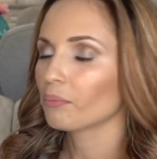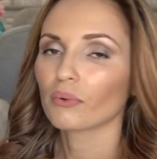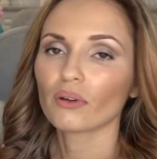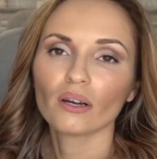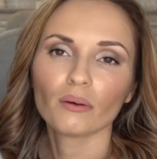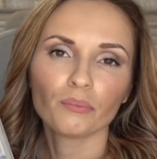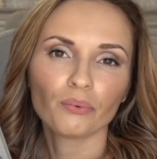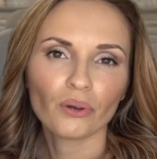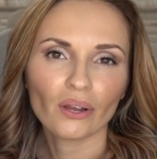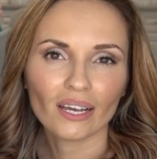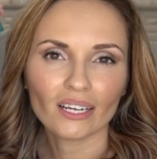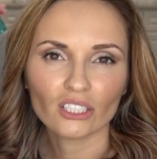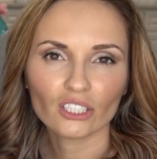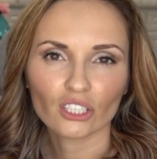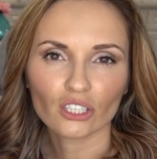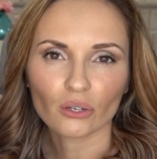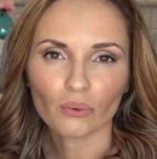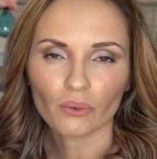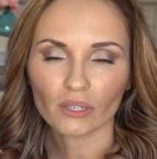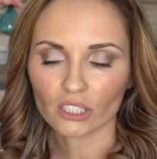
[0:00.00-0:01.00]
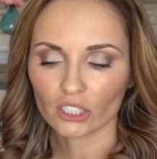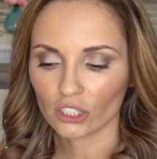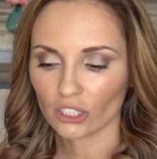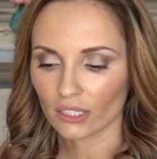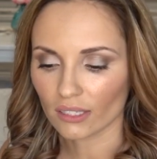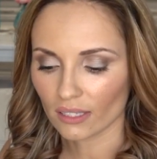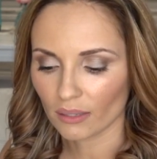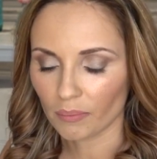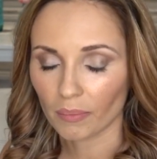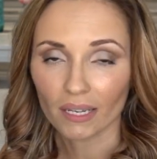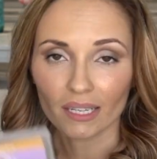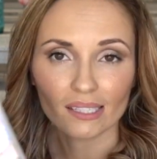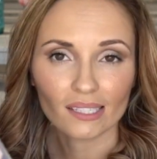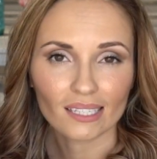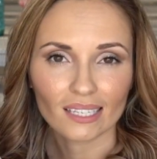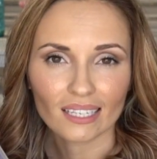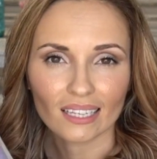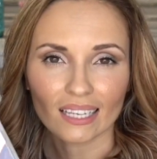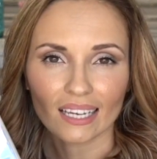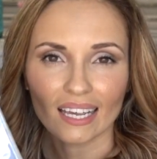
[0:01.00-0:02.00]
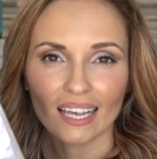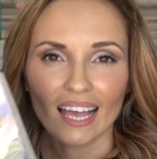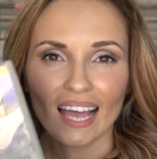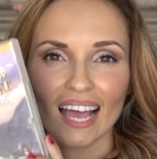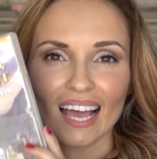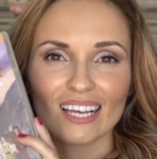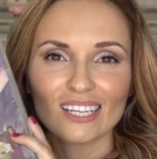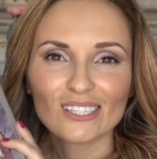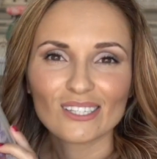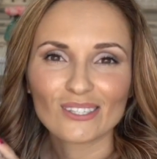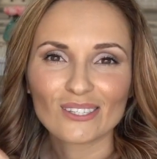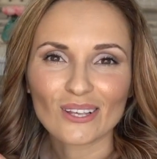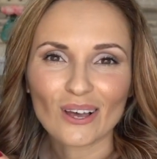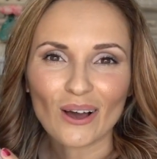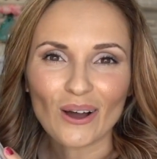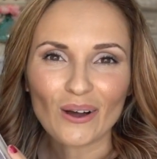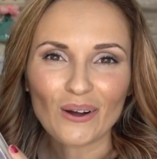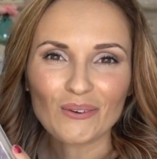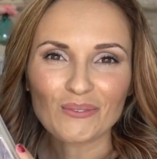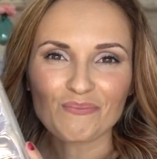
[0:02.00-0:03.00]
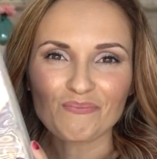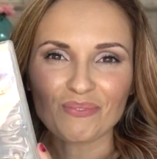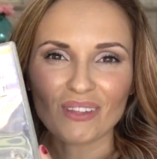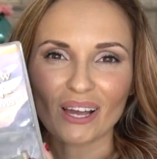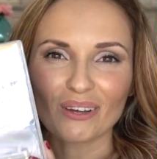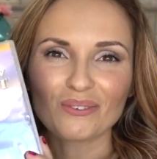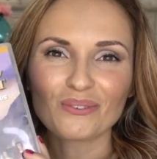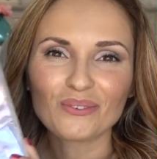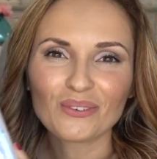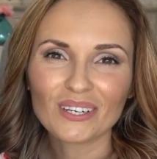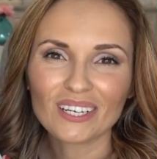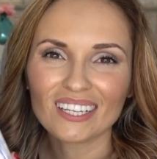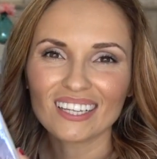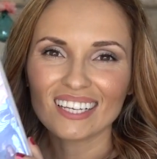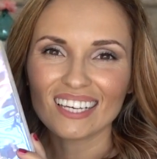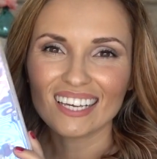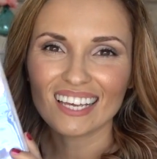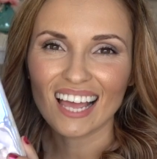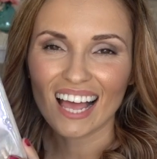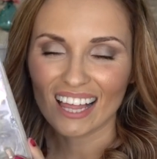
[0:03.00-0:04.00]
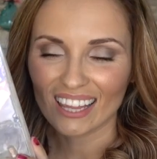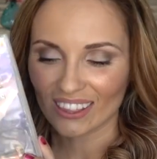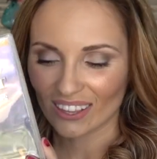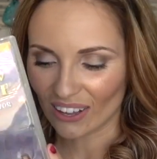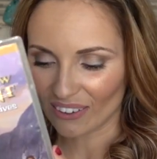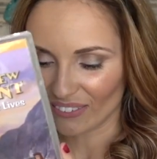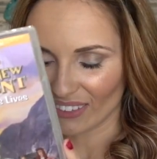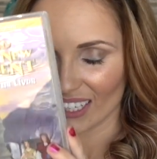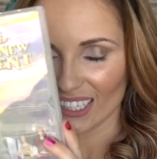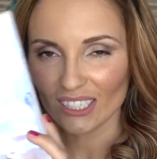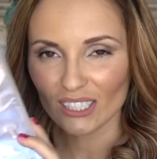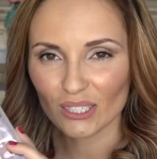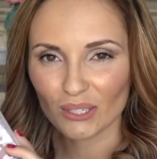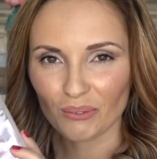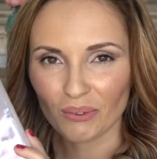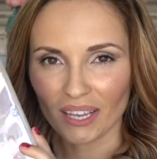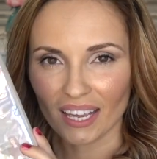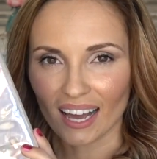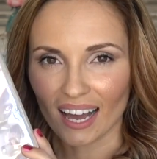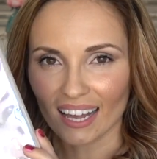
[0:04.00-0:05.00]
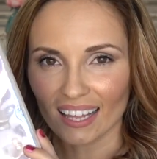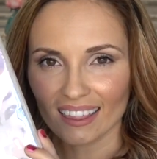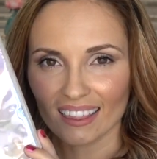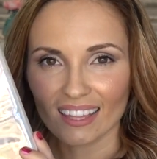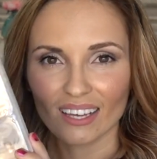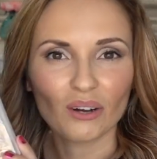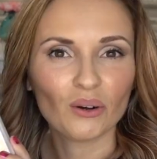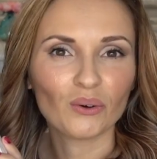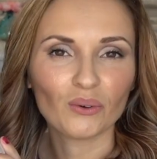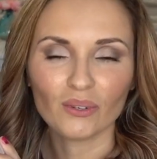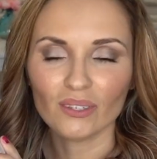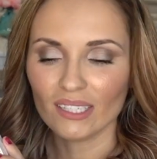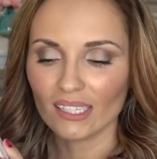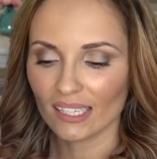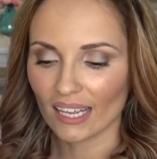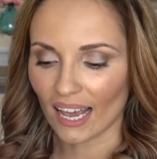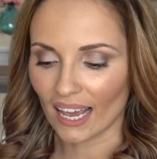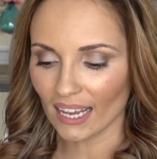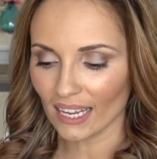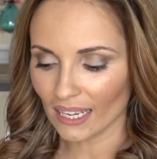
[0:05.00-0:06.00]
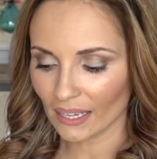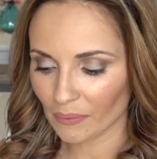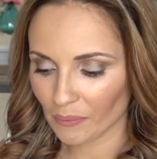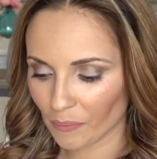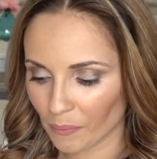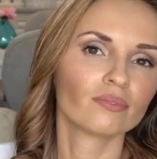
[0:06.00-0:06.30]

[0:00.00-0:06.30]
comprehension questions basically so I really love this so we got the whole set